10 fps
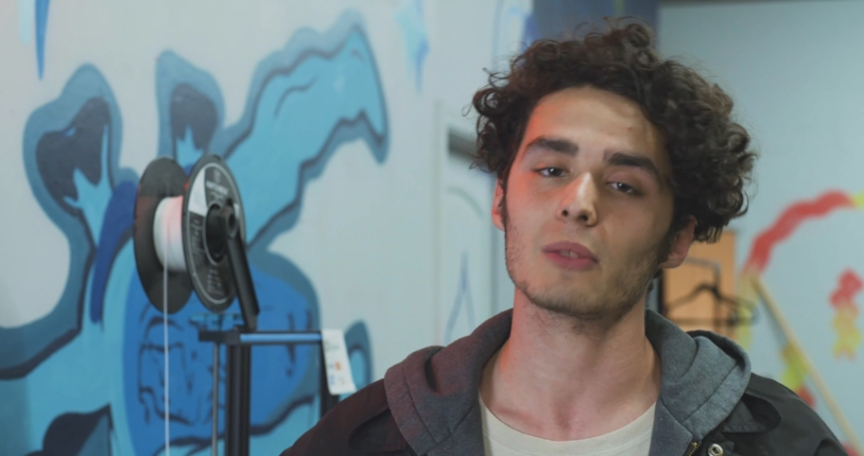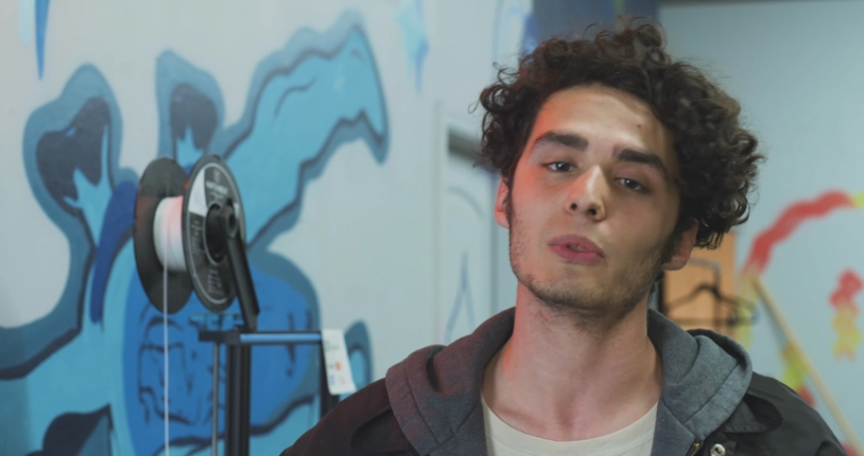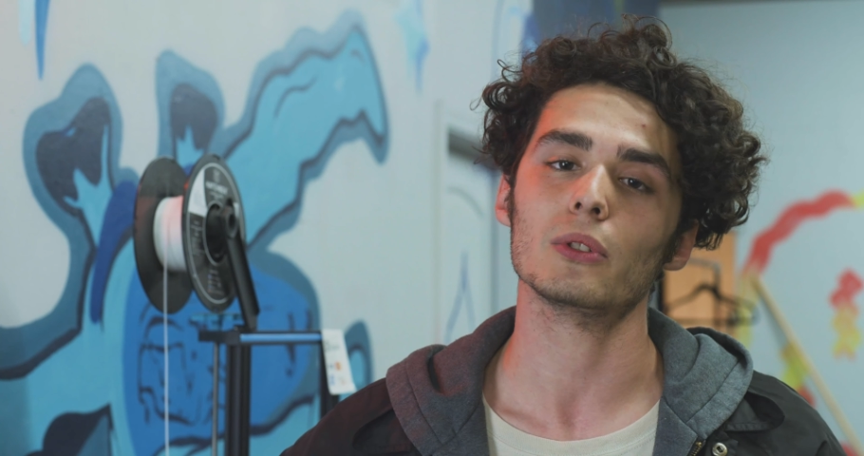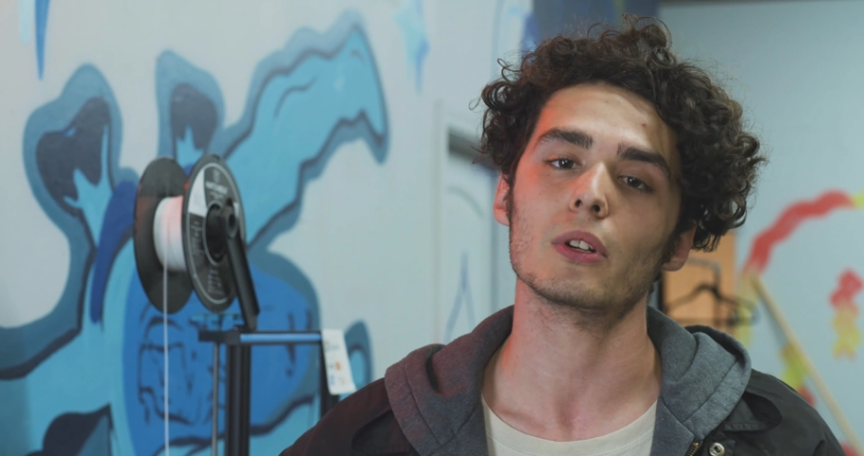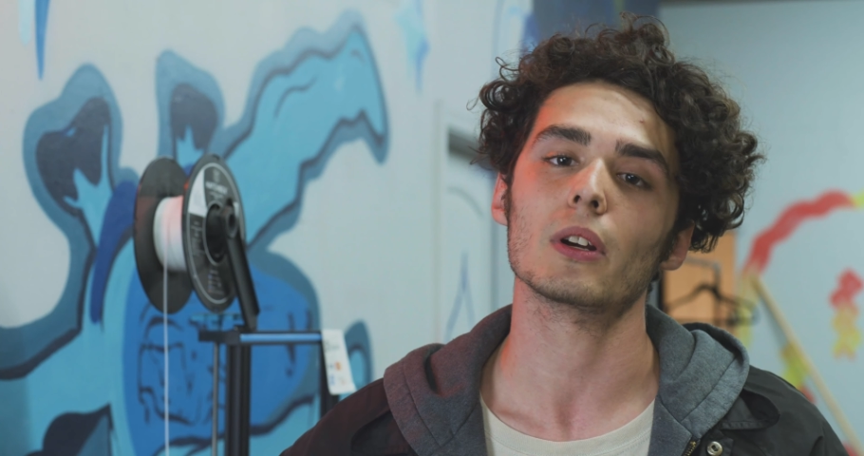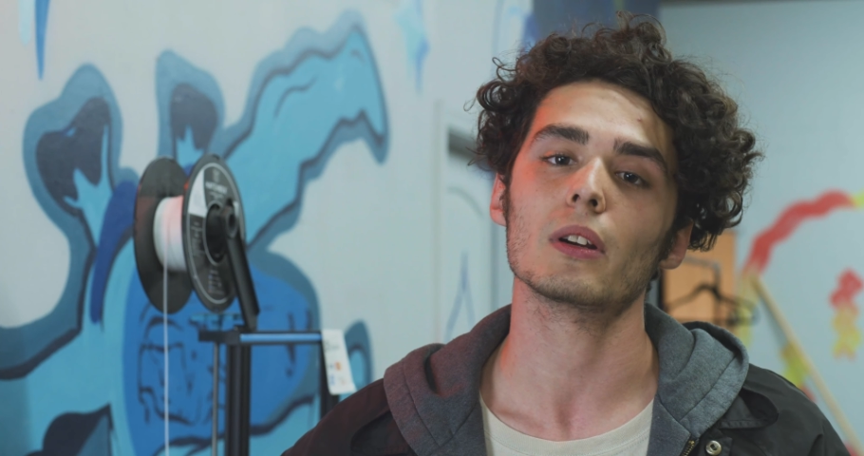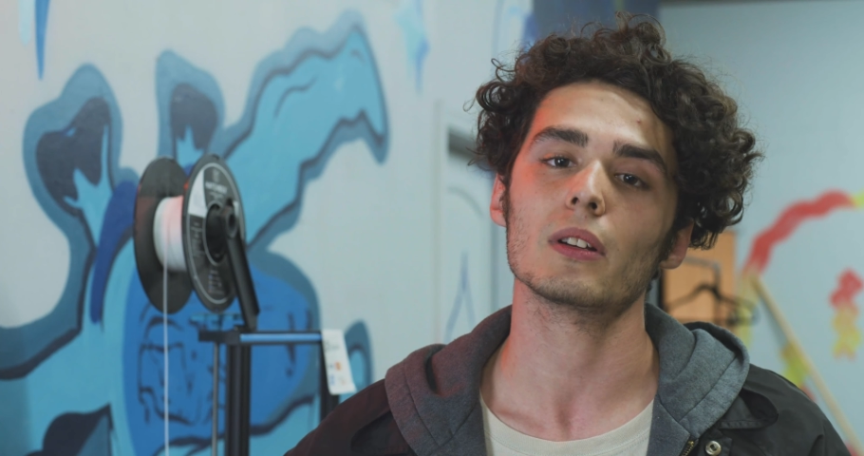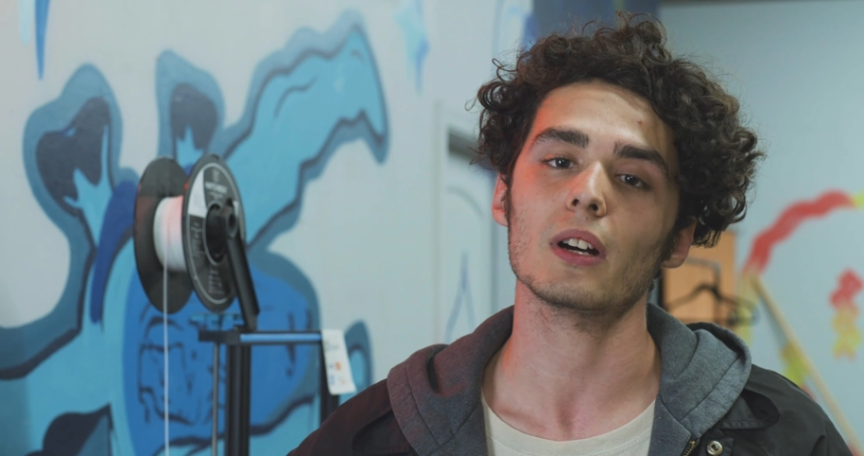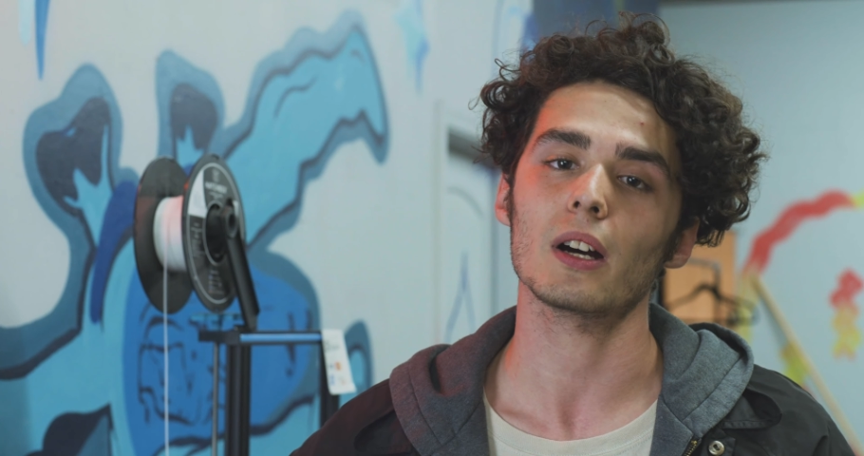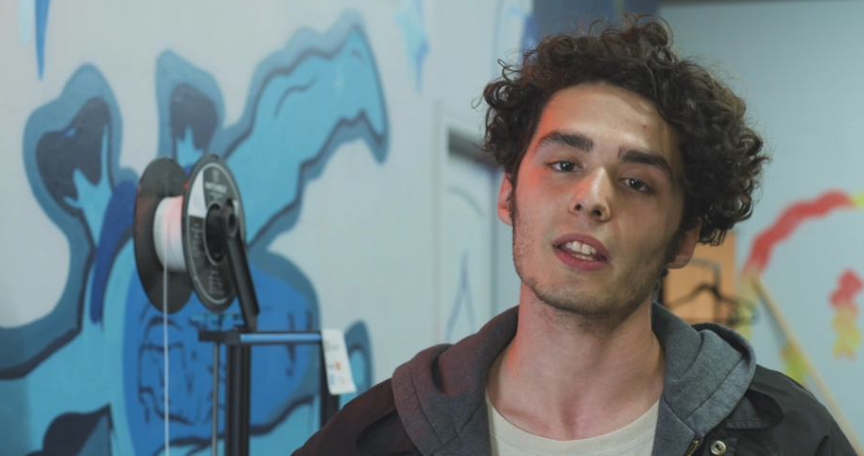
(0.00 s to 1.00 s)
the computer,
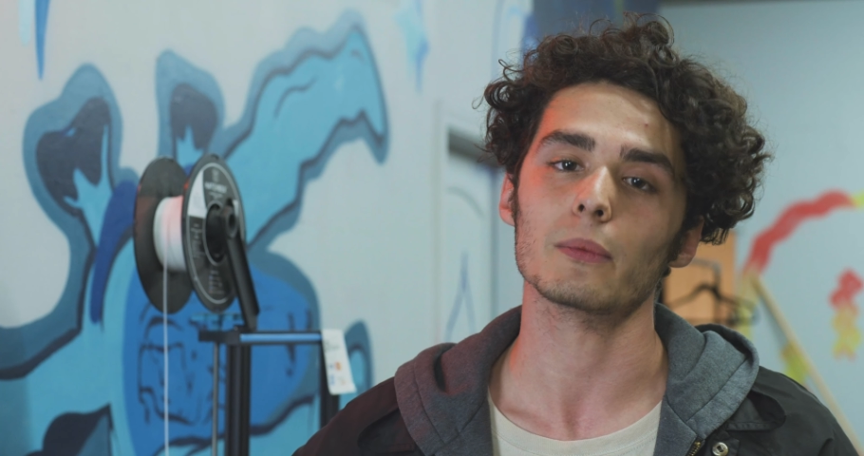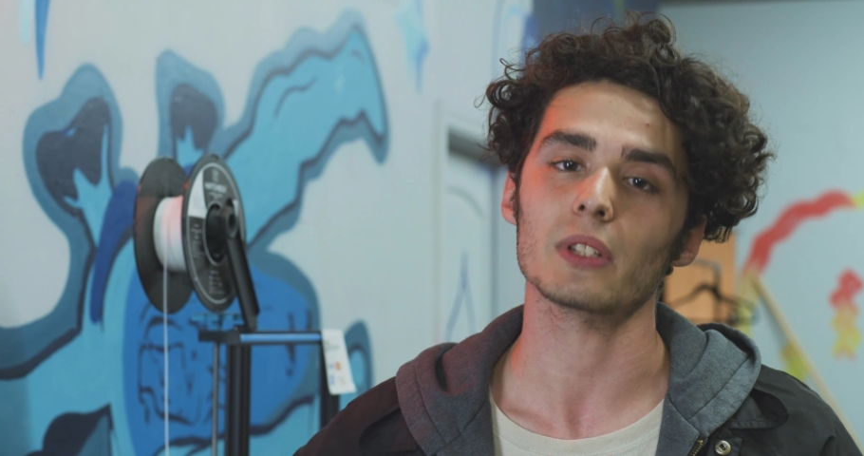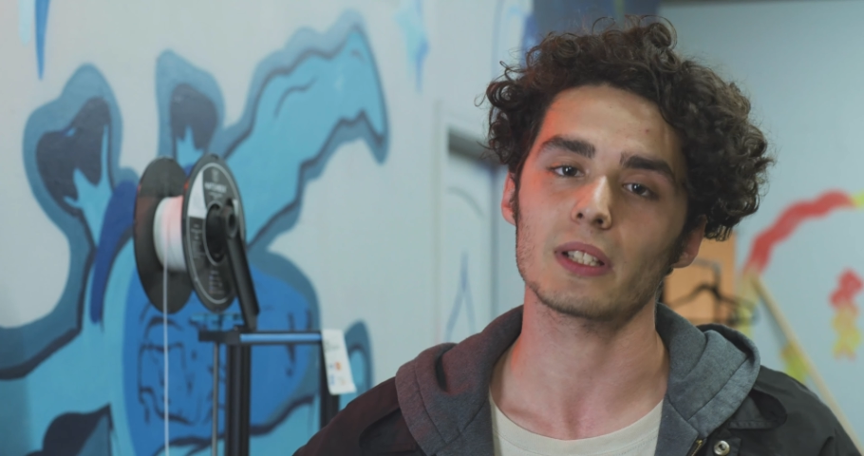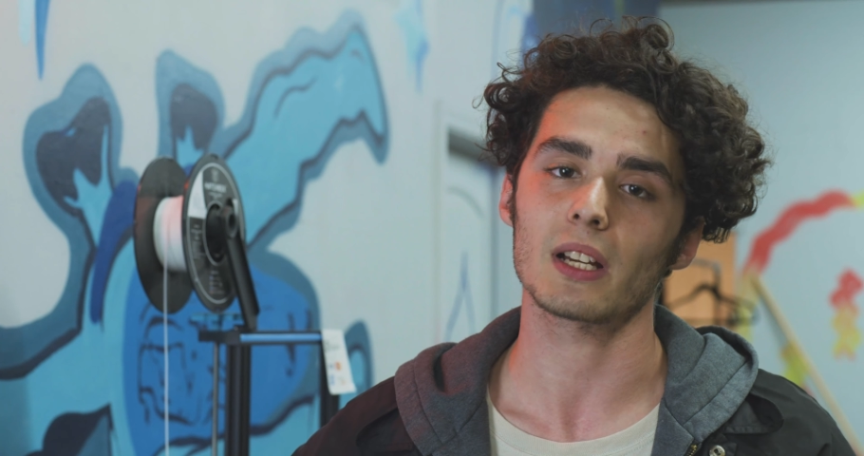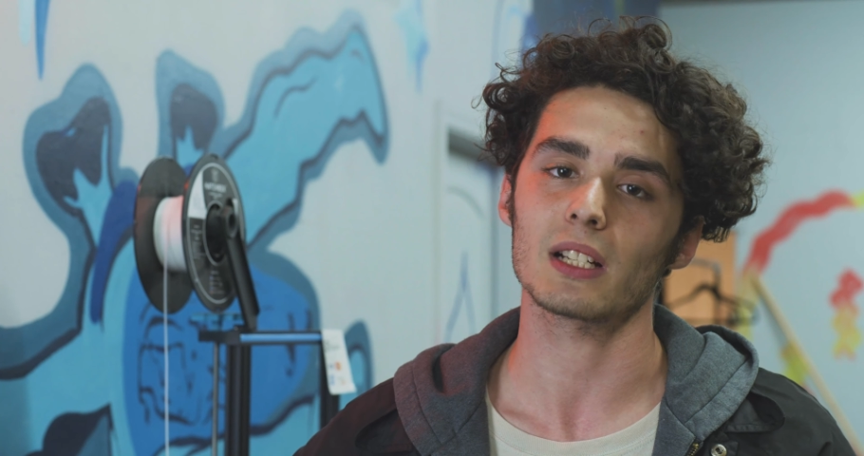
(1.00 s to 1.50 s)
uh, that really